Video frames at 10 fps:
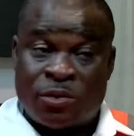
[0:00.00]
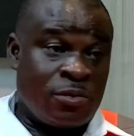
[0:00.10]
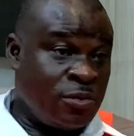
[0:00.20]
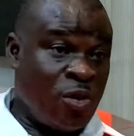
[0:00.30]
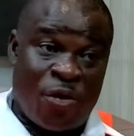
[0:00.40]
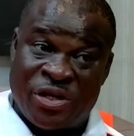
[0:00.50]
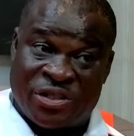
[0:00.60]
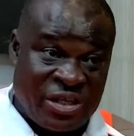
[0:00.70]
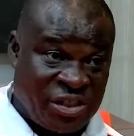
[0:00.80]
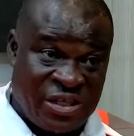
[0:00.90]
lorry
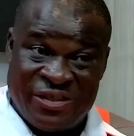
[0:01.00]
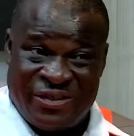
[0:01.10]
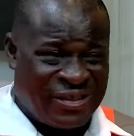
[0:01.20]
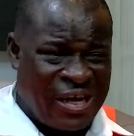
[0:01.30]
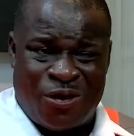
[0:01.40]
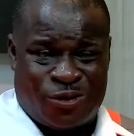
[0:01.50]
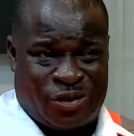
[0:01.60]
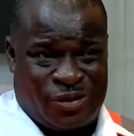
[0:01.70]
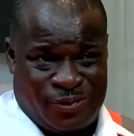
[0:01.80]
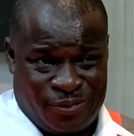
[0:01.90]
stations a lot
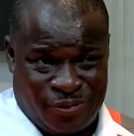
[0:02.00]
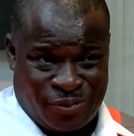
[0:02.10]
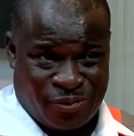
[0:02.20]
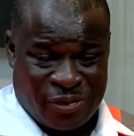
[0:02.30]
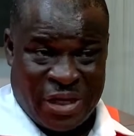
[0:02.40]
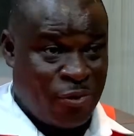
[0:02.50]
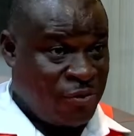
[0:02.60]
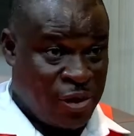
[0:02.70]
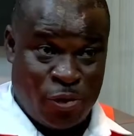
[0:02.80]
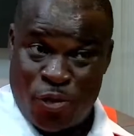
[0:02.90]
that we've
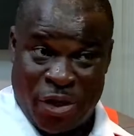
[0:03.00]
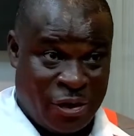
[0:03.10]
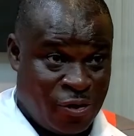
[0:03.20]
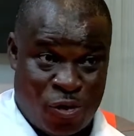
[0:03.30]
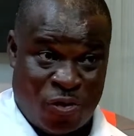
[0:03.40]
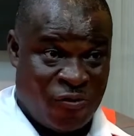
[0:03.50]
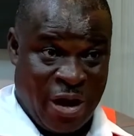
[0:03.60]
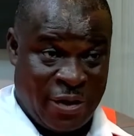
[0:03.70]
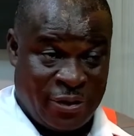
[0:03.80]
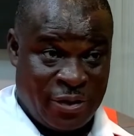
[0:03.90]
been going all over,
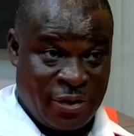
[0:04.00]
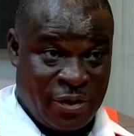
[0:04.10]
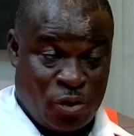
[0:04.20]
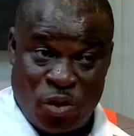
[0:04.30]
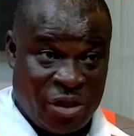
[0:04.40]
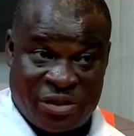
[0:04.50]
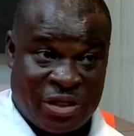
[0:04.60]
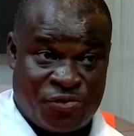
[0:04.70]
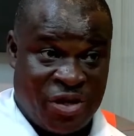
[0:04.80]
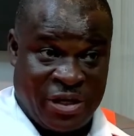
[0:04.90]
doing
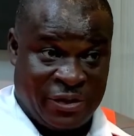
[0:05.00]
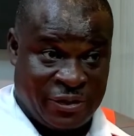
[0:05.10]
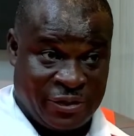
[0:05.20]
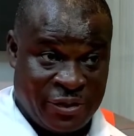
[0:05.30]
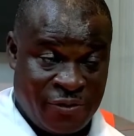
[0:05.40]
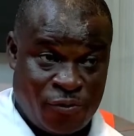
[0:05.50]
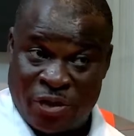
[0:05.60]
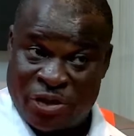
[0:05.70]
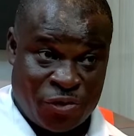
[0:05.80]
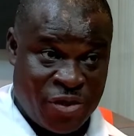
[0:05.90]
set trainings for the
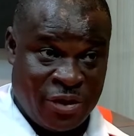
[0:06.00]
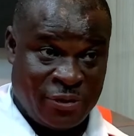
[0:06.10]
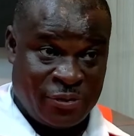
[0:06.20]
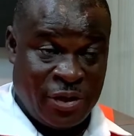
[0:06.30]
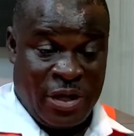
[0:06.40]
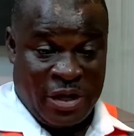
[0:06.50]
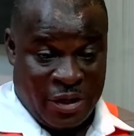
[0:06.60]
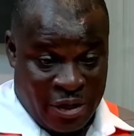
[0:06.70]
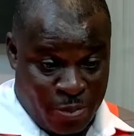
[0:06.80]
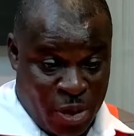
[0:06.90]
children and
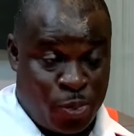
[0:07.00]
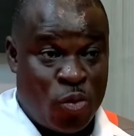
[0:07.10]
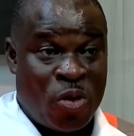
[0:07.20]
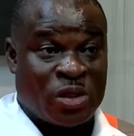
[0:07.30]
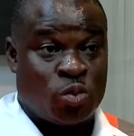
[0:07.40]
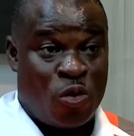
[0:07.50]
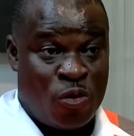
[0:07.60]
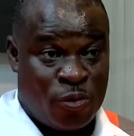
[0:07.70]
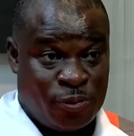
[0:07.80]
then the people as well.